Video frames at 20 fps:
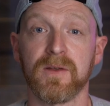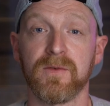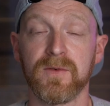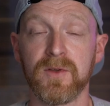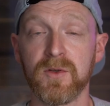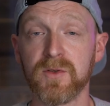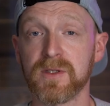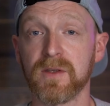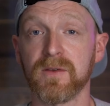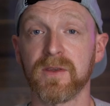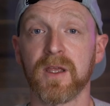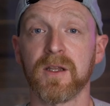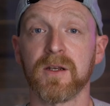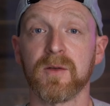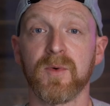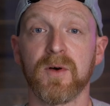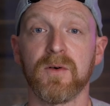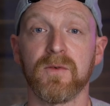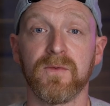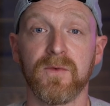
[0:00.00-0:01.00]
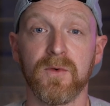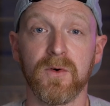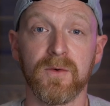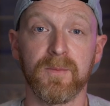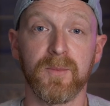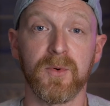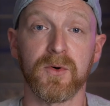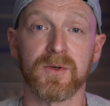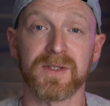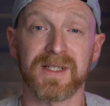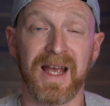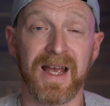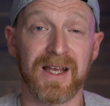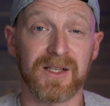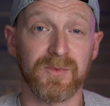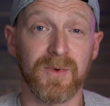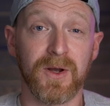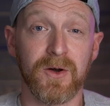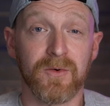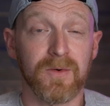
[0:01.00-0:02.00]
If you use the Thunderbolt 4 ports
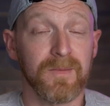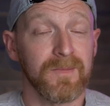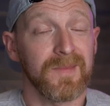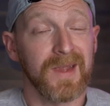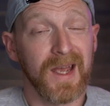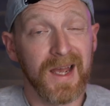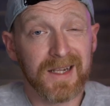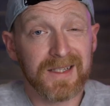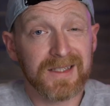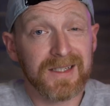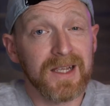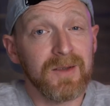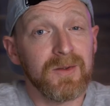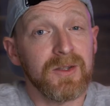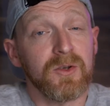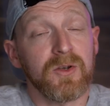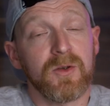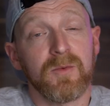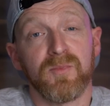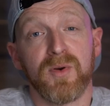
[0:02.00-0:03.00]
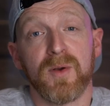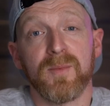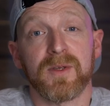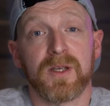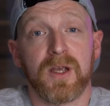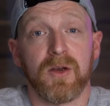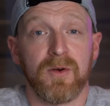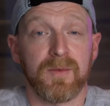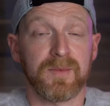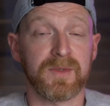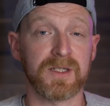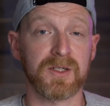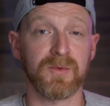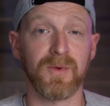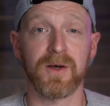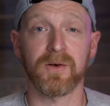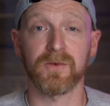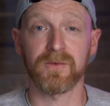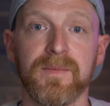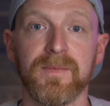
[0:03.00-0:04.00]
as well, I'd say you could probably go up to
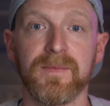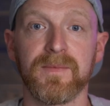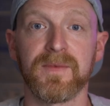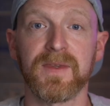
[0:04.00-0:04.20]
12.